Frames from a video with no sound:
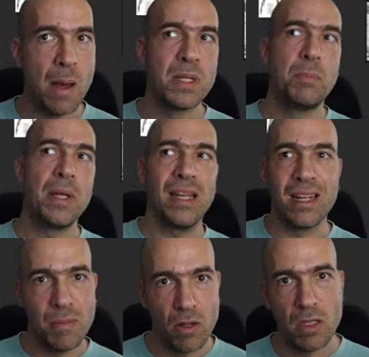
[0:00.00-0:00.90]
I'm
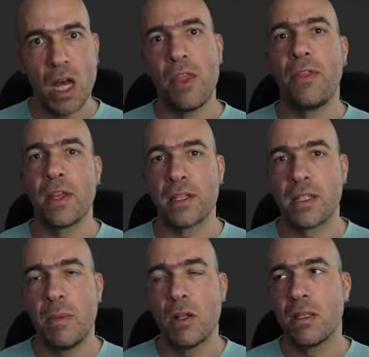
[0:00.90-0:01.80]
speaking about other
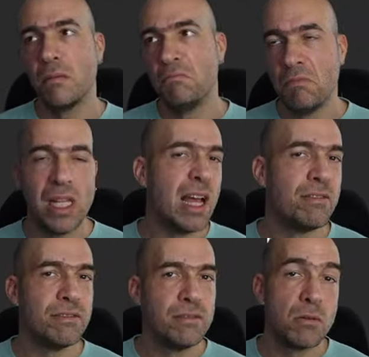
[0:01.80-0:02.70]
things, about
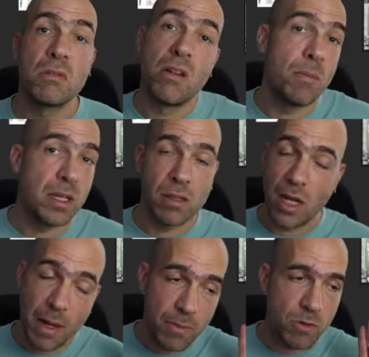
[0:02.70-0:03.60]
life or something.
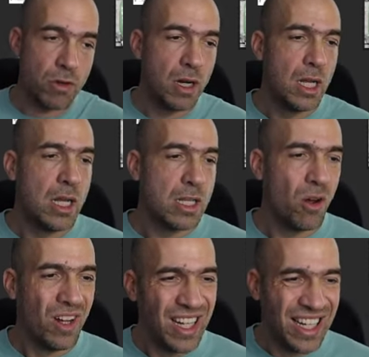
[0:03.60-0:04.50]
I'm not sure.
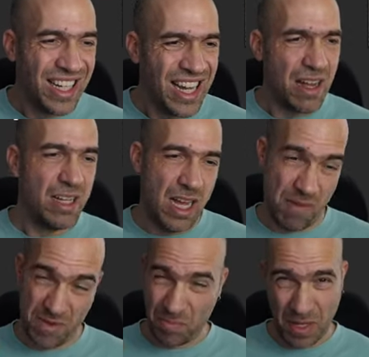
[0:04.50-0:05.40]
So yeah,
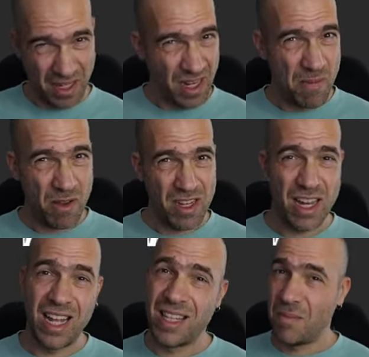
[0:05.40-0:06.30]
I'm speaking about
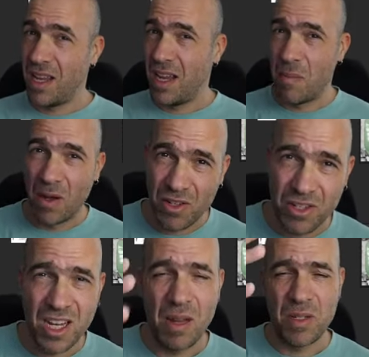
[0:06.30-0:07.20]
the anatomy, about the
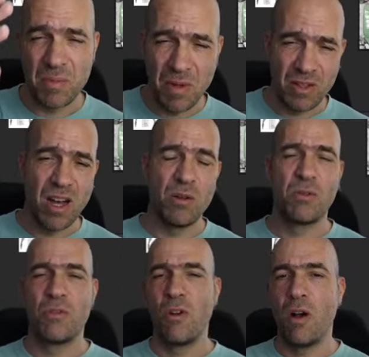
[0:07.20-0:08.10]
shapes, about how
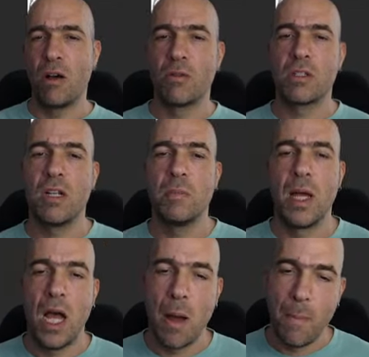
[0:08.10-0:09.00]
to draw, how to
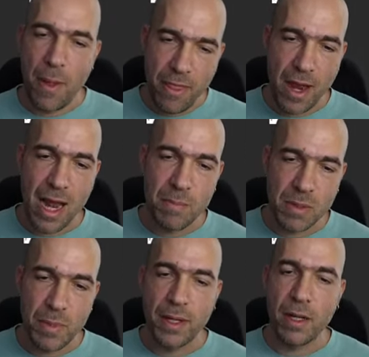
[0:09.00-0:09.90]
sculpt, but then I'm
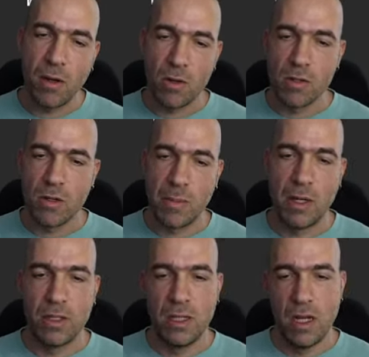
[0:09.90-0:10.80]
speaking also
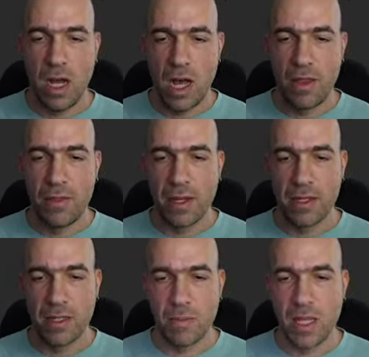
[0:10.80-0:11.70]
about other
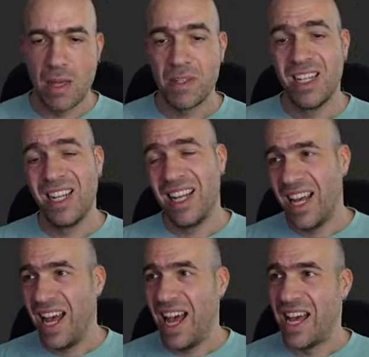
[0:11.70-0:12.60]
things sometimes,
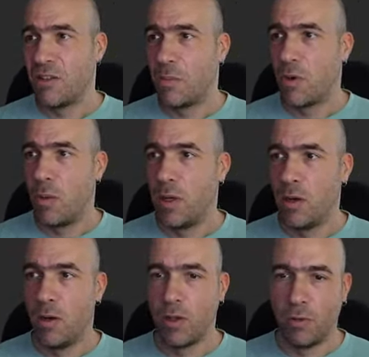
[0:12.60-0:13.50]
as you
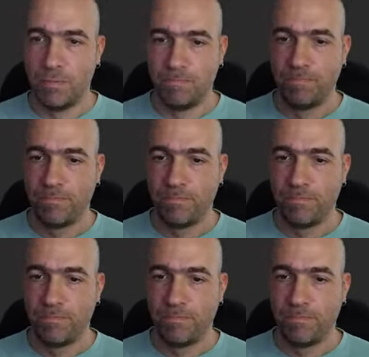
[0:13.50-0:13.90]
probably all know.